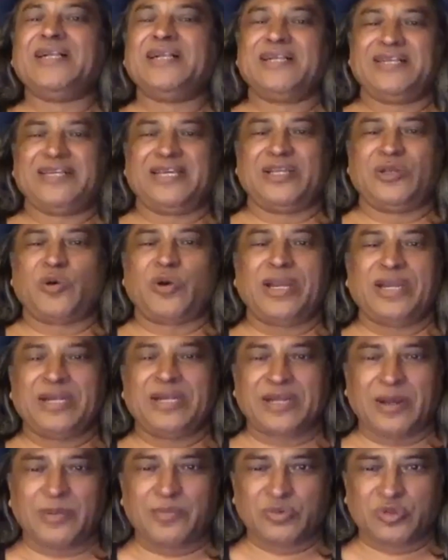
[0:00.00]
in
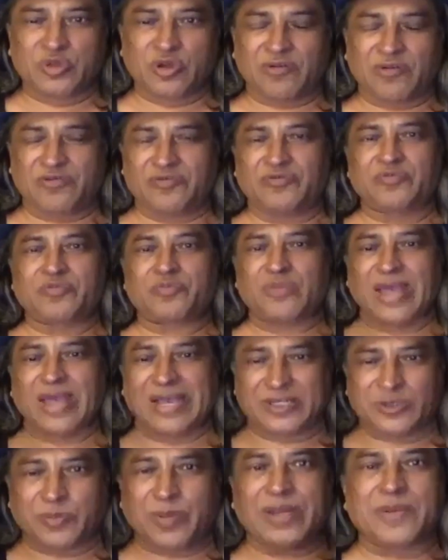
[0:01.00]
terms of
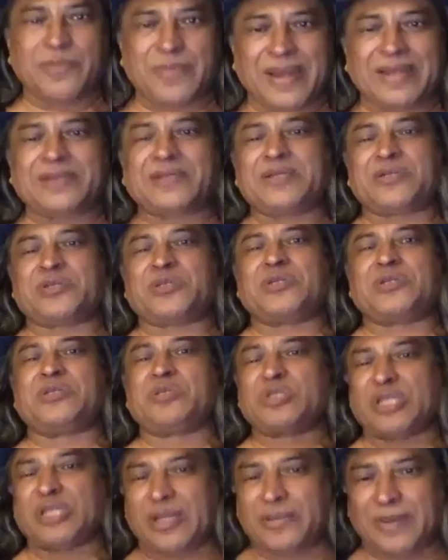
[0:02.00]
experimentation
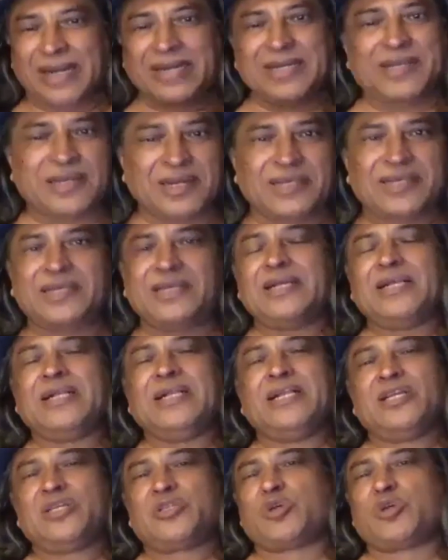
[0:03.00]
cinematically.
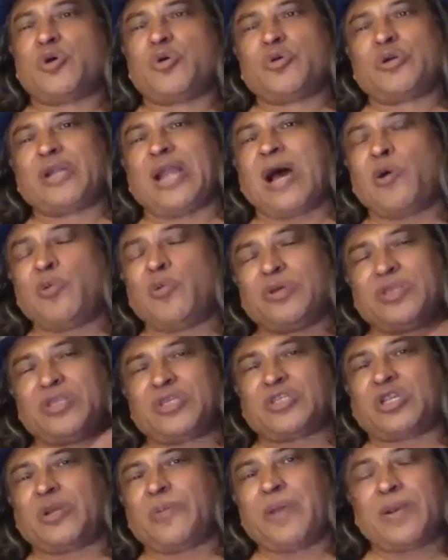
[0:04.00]
So now with the
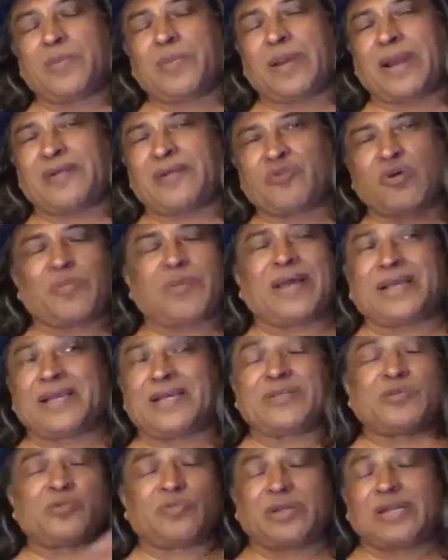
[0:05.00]
streaming platform, I
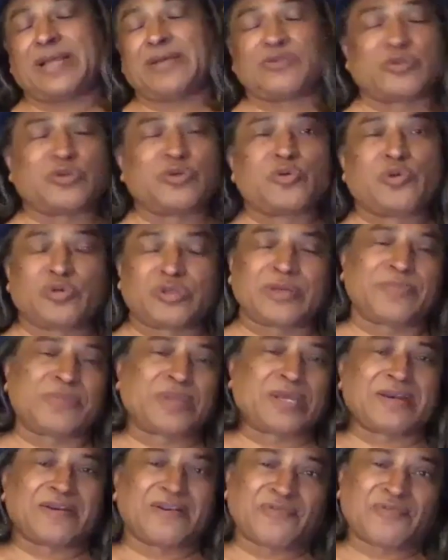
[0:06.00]
guess one has to do
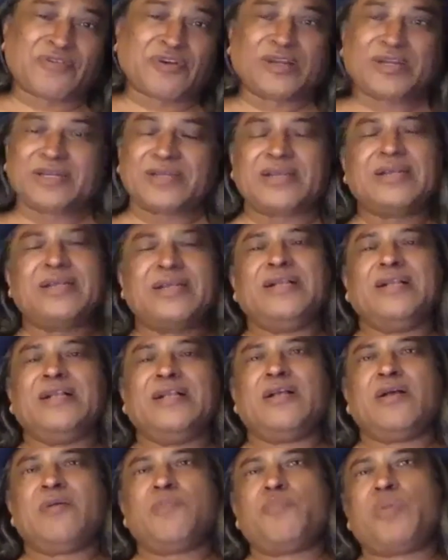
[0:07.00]
something different.
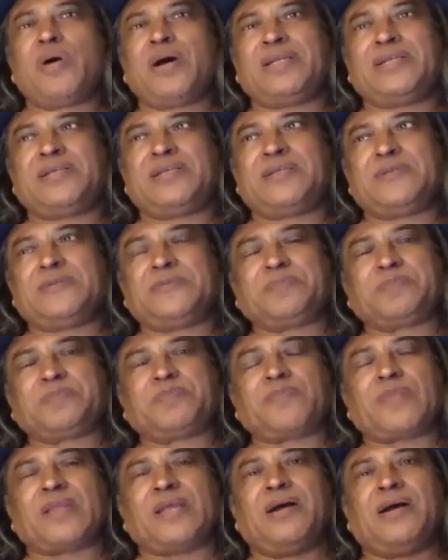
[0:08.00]
But
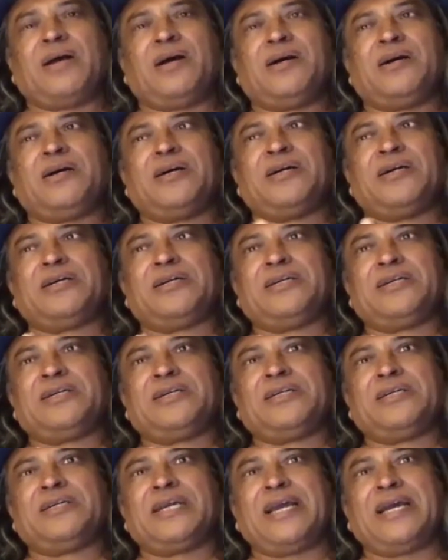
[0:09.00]

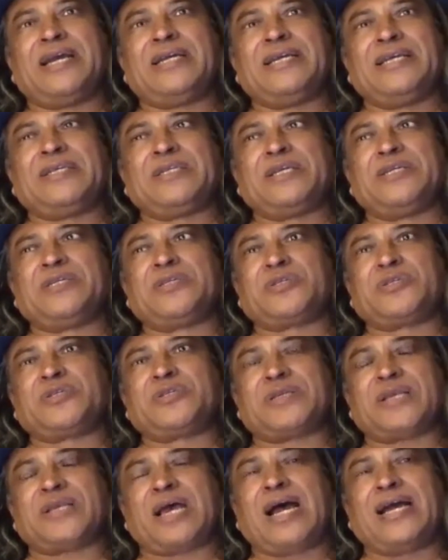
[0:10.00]
it
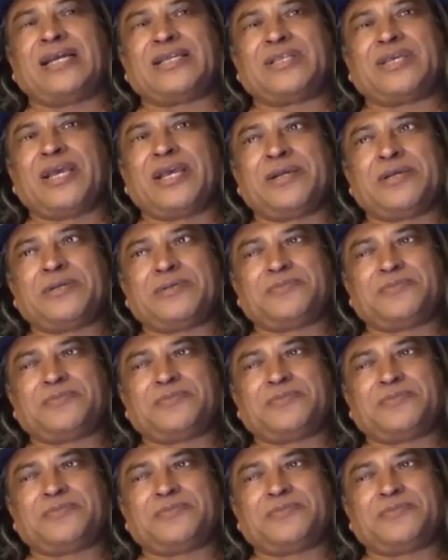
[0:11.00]
is, I think,